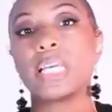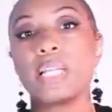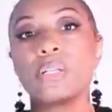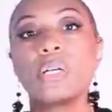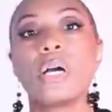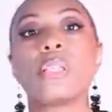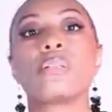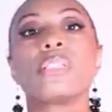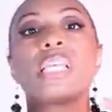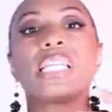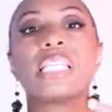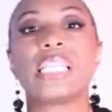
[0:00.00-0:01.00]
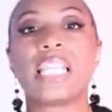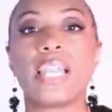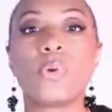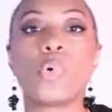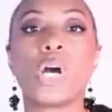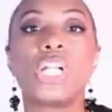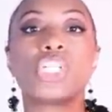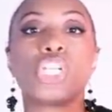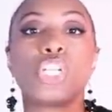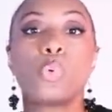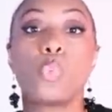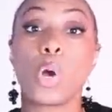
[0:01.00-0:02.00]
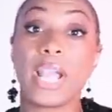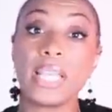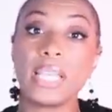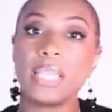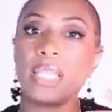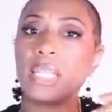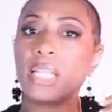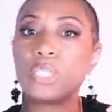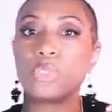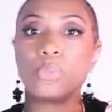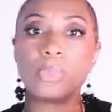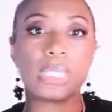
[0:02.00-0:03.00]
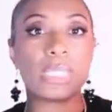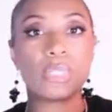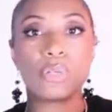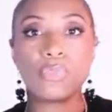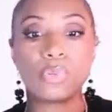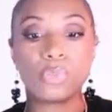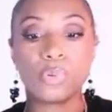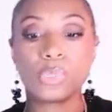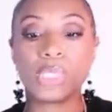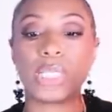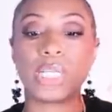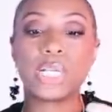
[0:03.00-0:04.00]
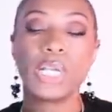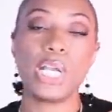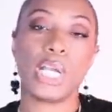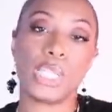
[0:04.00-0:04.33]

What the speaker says: lighter colors, like the light wash and the white, and then that little bit of silver thrown in there.